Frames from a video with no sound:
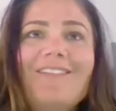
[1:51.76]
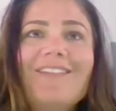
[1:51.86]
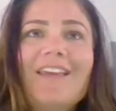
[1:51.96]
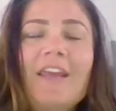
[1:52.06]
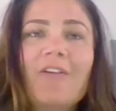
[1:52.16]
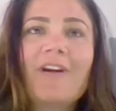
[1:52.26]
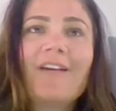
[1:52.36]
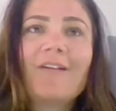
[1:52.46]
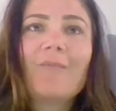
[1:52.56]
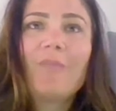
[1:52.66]

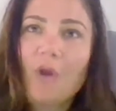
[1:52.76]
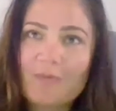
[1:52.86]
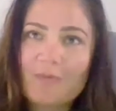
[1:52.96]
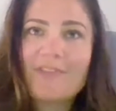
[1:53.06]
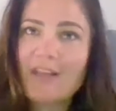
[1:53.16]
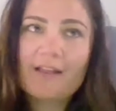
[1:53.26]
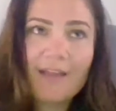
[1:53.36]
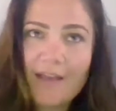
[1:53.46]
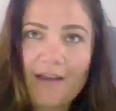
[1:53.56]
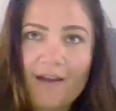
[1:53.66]
hearing Purposefully
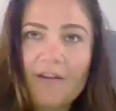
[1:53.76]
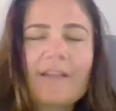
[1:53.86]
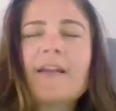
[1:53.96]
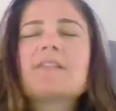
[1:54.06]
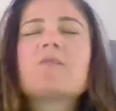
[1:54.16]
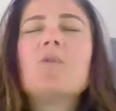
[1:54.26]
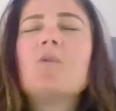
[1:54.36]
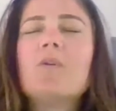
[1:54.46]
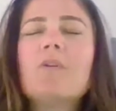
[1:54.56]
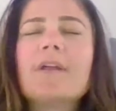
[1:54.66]
Clear, like that's
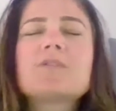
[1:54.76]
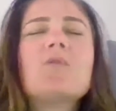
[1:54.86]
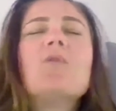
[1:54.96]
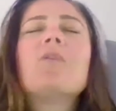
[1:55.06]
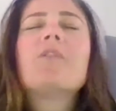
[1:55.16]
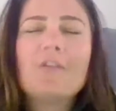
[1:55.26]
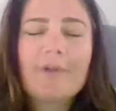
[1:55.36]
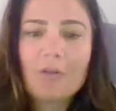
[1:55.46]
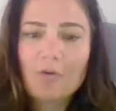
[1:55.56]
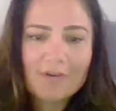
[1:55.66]
all that I've
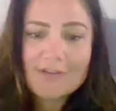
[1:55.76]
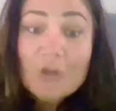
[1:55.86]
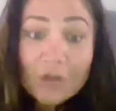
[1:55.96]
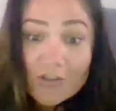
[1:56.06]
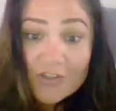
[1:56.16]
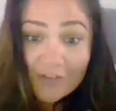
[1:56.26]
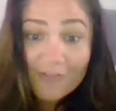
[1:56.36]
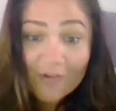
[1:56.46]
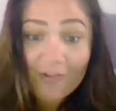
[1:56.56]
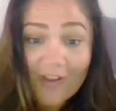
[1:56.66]
been searching
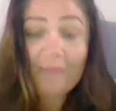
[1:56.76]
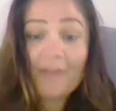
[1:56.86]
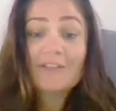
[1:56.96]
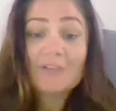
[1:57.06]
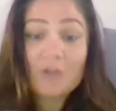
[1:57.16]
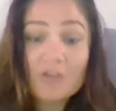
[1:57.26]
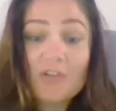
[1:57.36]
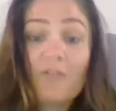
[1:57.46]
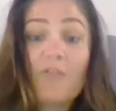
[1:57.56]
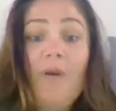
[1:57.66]
for. Like I've been
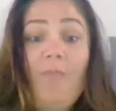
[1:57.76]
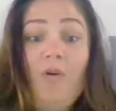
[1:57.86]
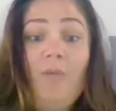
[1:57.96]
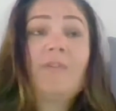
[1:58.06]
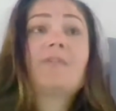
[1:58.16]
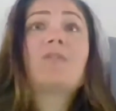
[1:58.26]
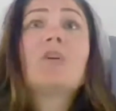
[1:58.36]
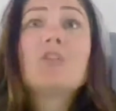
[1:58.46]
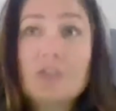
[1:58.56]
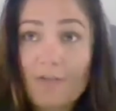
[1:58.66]
searching for my purpose,
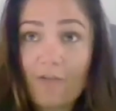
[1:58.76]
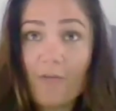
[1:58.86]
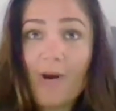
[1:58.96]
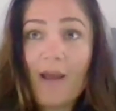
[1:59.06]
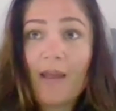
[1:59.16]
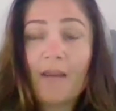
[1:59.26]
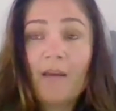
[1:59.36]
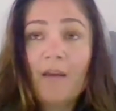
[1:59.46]
searching for my